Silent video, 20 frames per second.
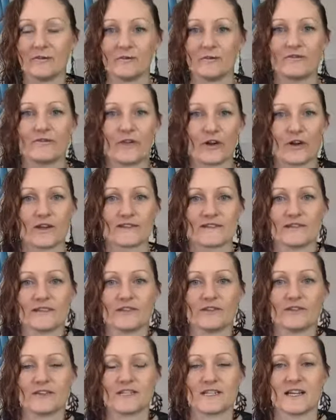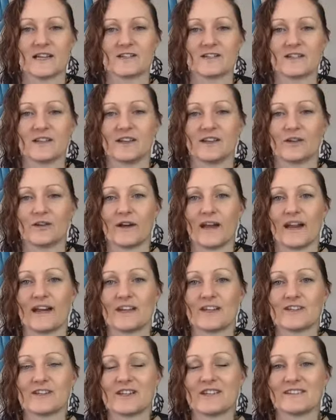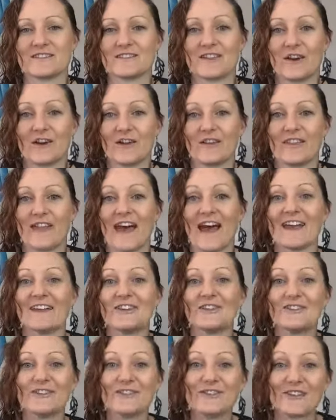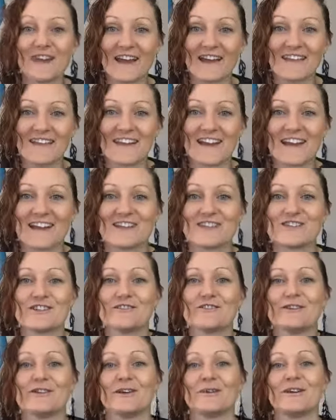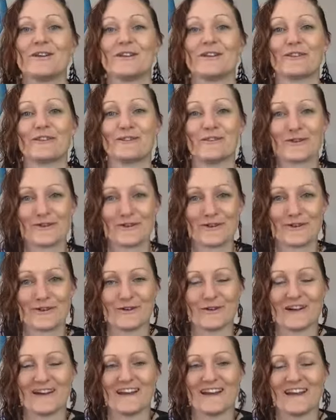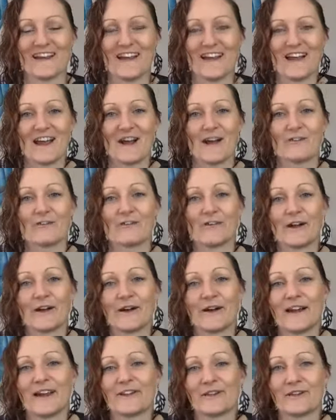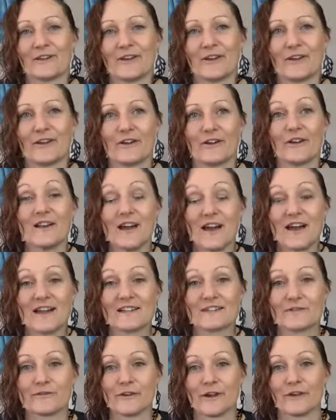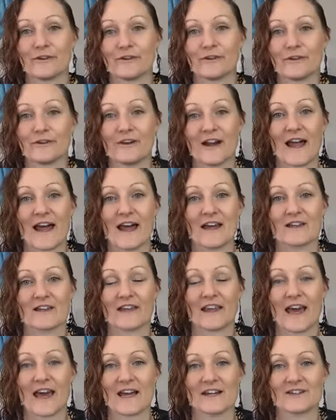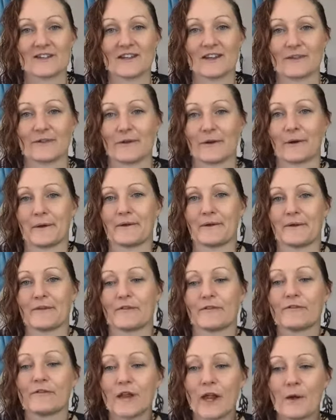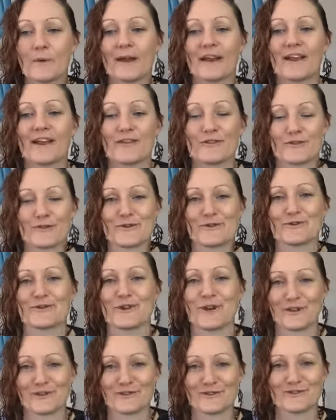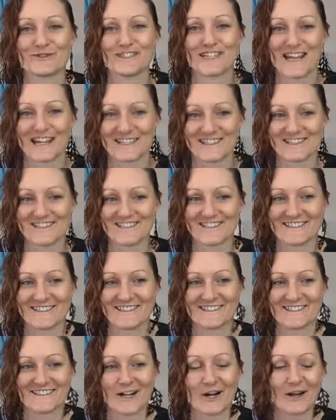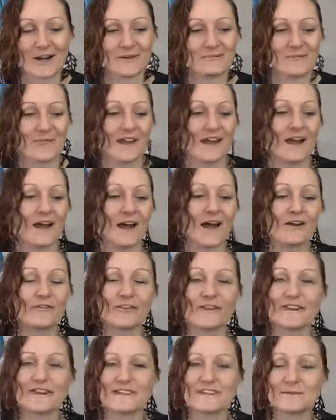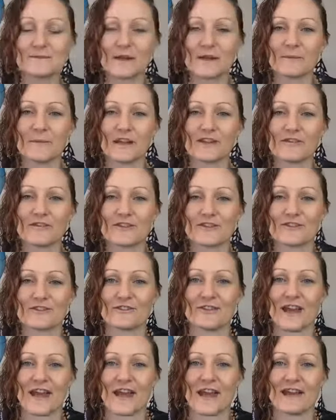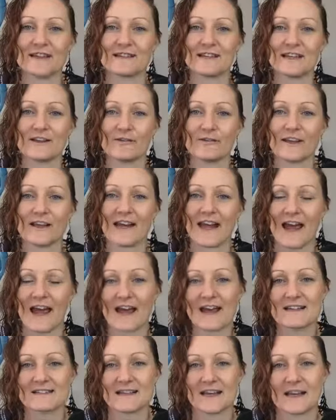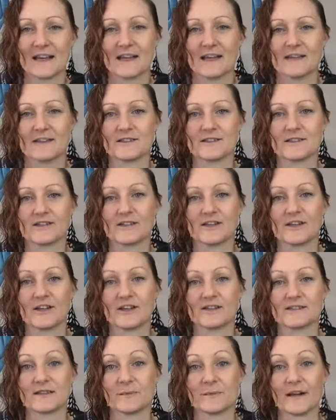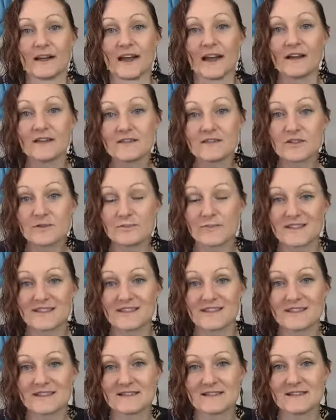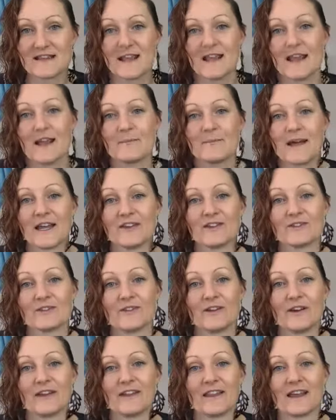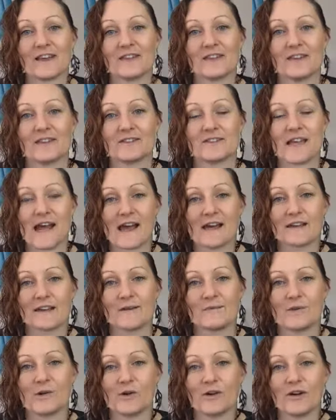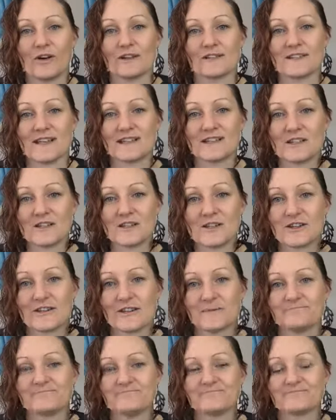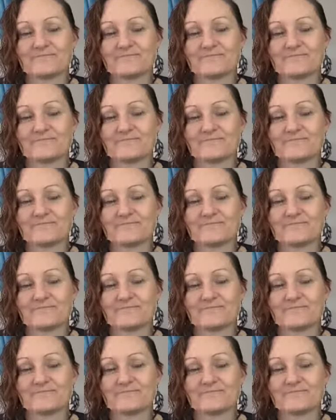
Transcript: focusing your attention and your energy so that you get the energy flowing through clients, flowing through cash, and flowing through consultations. All right. Hopefully this has been beneficial. And if it has, and you know somebody else who missed this, make sure that you tag them or send it to them.